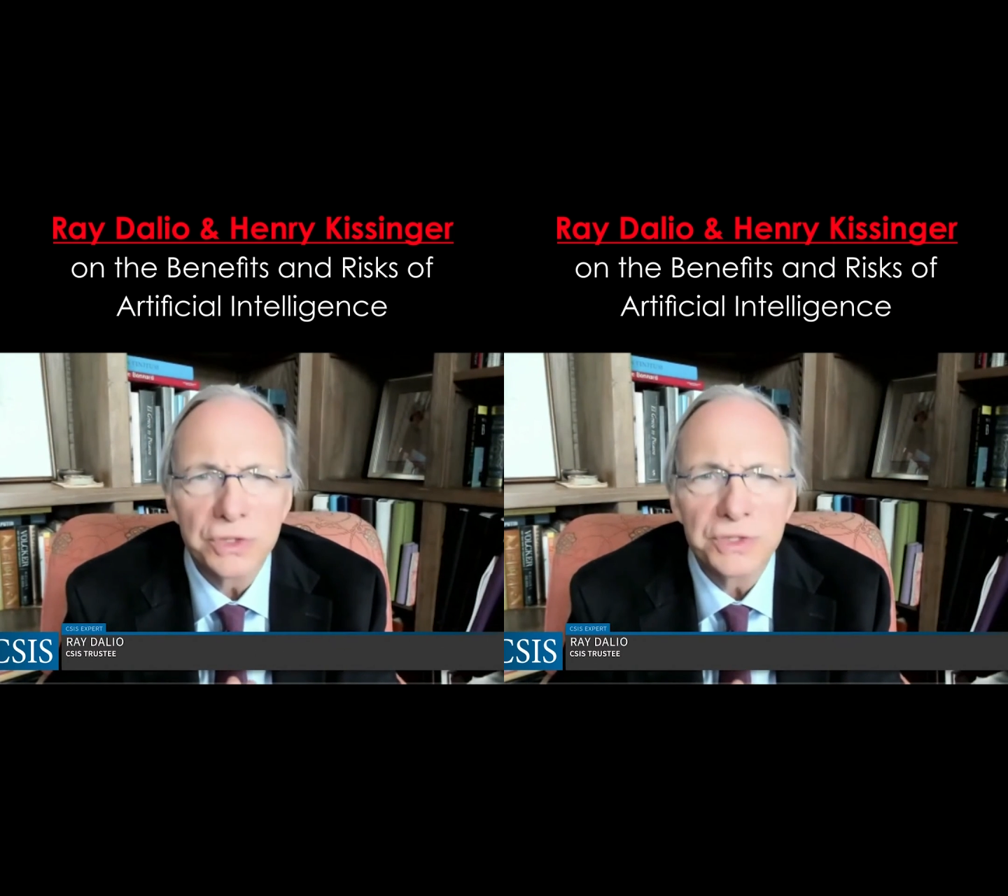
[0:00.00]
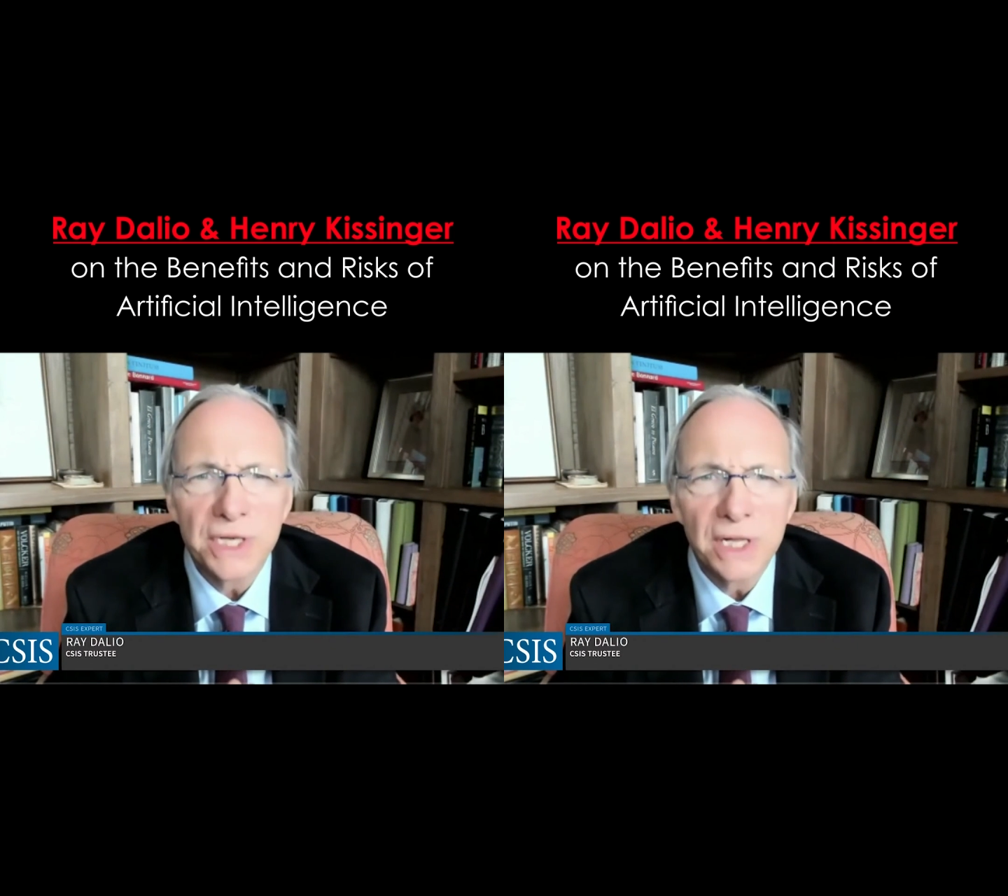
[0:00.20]

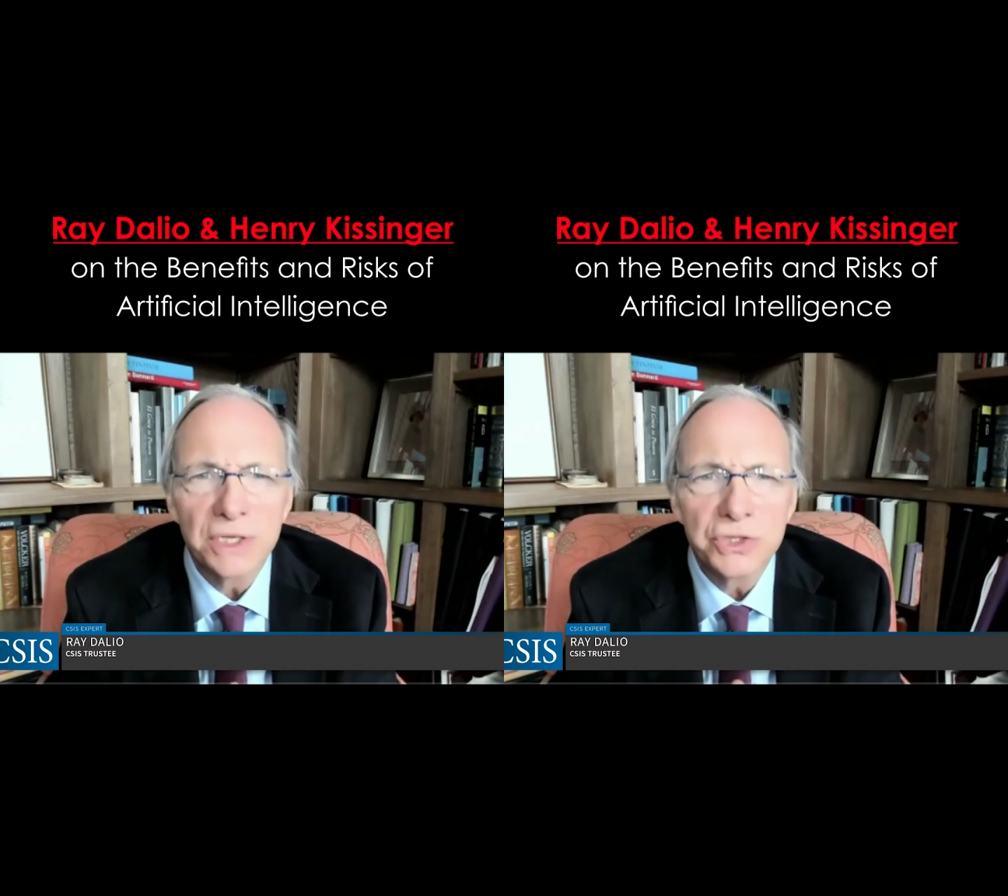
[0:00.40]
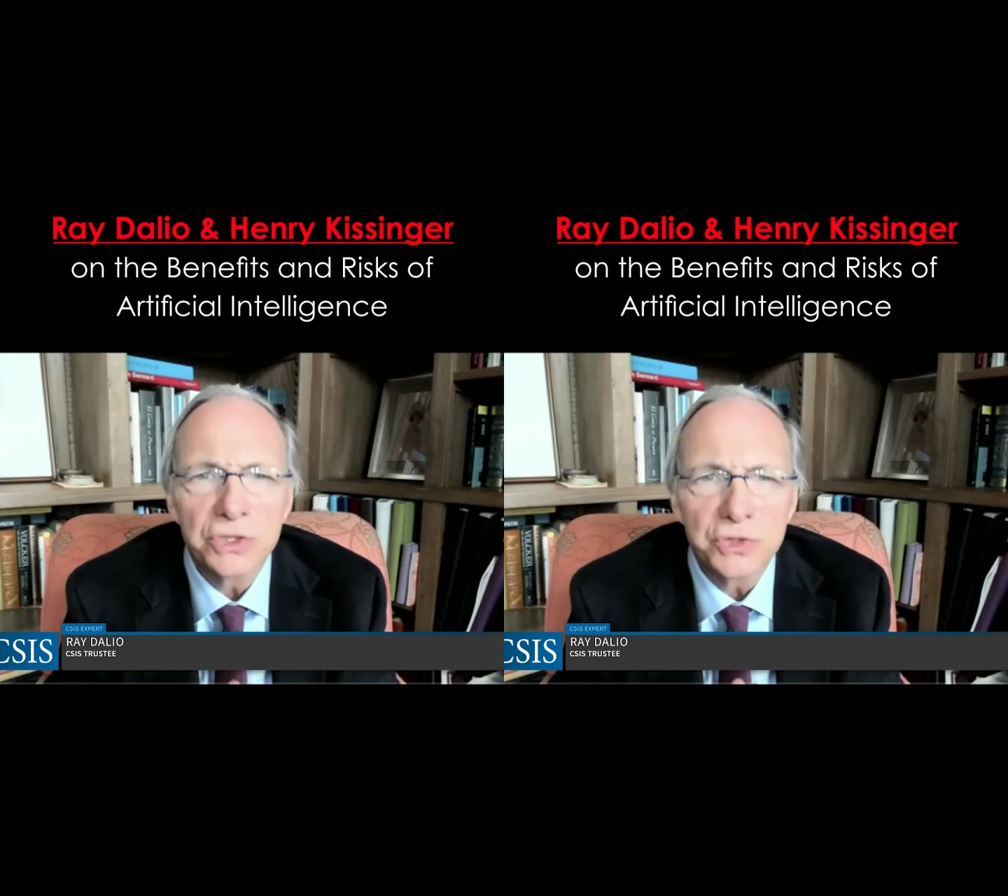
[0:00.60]

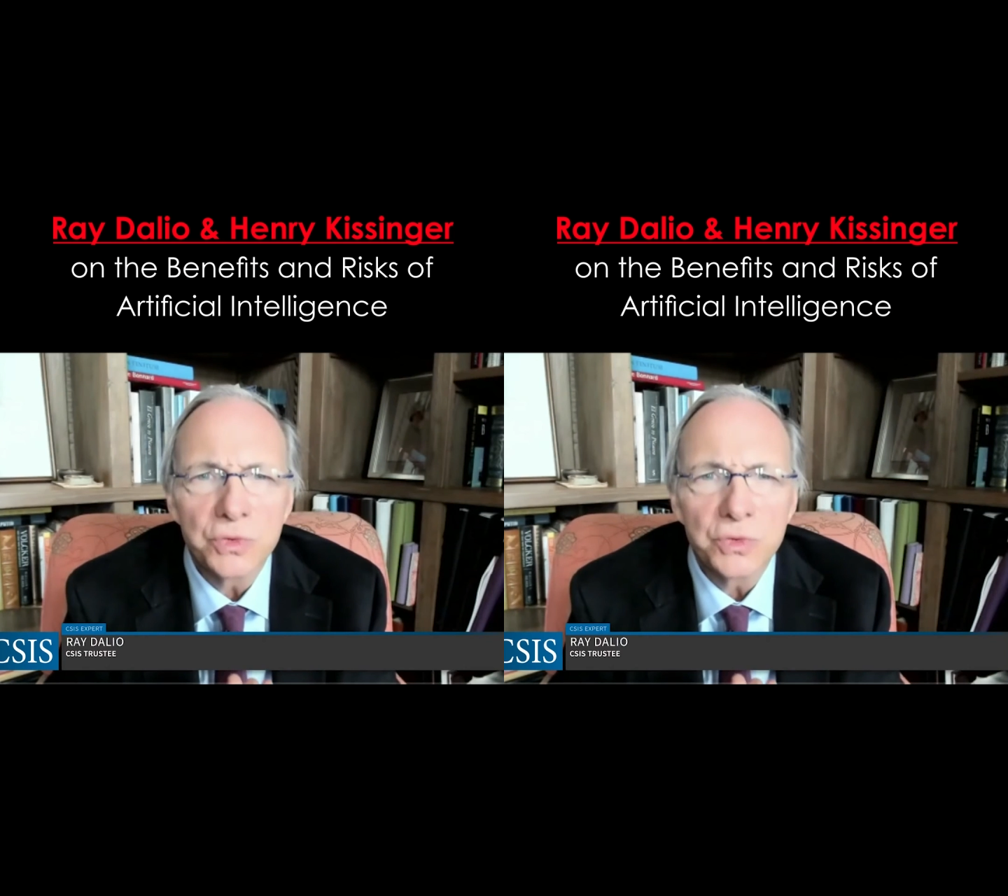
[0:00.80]
intelligence,